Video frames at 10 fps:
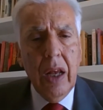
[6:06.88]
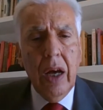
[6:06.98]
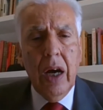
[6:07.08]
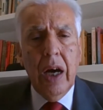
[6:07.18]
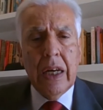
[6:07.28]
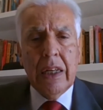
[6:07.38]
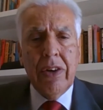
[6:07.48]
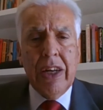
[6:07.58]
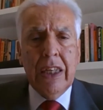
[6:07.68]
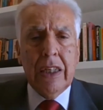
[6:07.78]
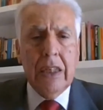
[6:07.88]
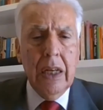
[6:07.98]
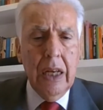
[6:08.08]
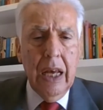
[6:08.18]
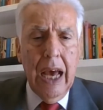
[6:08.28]
in Greece
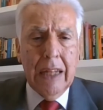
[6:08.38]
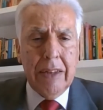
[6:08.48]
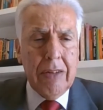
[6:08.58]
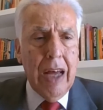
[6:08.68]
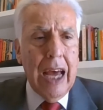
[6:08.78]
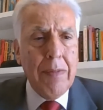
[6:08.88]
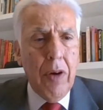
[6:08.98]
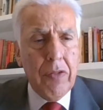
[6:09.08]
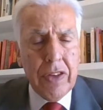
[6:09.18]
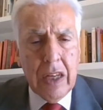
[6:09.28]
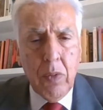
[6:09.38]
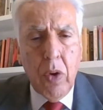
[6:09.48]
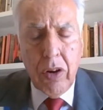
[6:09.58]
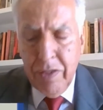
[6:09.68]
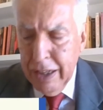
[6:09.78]
at the time of the War
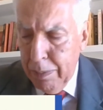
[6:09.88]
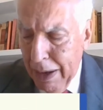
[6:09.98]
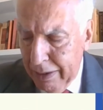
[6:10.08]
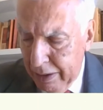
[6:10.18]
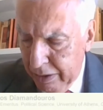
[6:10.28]
of Independence.